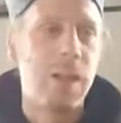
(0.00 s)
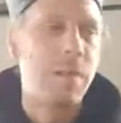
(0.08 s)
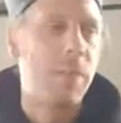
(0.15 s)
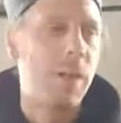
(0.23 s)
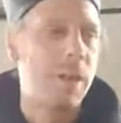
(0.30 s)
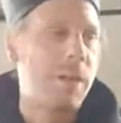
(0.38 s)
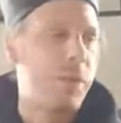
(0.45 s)

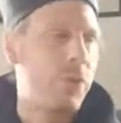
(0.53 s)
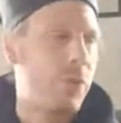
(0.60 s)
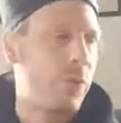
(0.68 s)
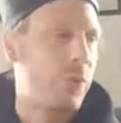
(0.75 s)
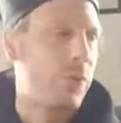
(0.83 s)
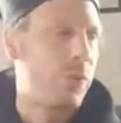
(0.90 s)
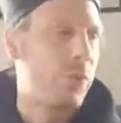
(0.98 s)
But if
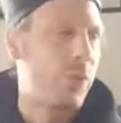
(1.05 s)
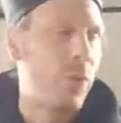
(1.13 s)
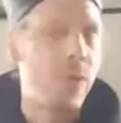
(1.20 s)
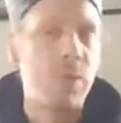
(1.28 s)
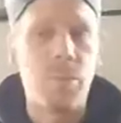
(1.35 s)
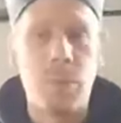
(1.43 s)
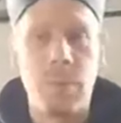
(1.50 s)
you
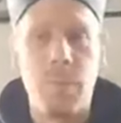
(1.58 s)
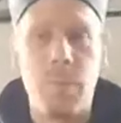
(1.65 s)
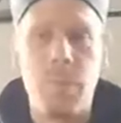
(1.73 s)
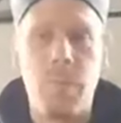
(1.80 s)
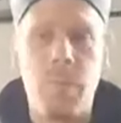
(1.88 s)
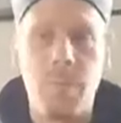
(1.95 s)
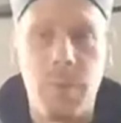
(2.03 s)
want to
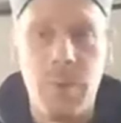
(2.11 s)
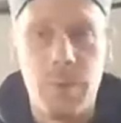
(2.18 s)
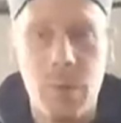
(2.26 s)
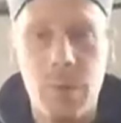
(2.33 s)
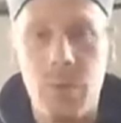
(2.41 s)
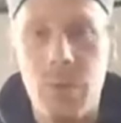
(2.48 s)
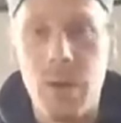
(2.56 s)
if
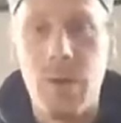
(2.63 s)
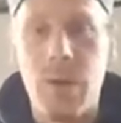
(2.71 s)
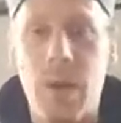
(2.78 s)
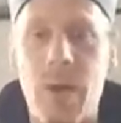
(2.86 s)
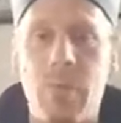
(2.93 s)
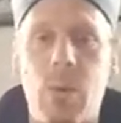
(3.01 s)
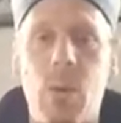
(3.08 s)
you really will
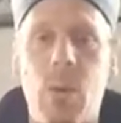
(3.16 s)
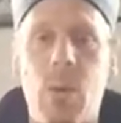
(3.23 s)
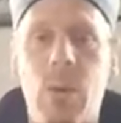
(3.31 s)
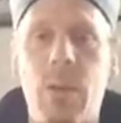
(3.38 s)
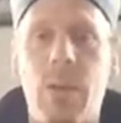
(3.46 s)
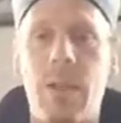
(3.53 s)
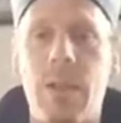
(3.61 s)
have a
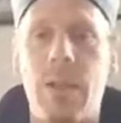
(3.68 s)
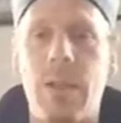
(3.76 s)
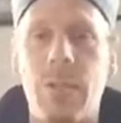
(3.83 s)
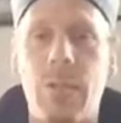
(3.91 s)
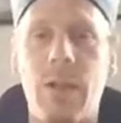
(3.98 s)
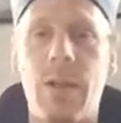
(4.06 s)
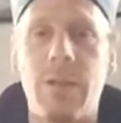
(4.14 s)
goal
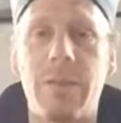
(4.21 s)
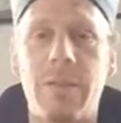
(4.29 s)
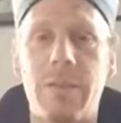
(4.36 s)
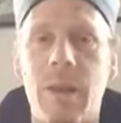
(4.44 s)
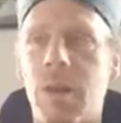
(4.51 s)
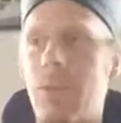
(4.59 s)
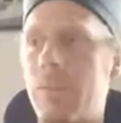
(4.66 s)
and realizing
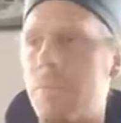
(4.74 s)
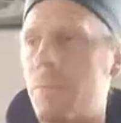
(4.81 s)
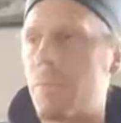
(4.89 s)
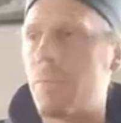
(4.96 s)
Dao,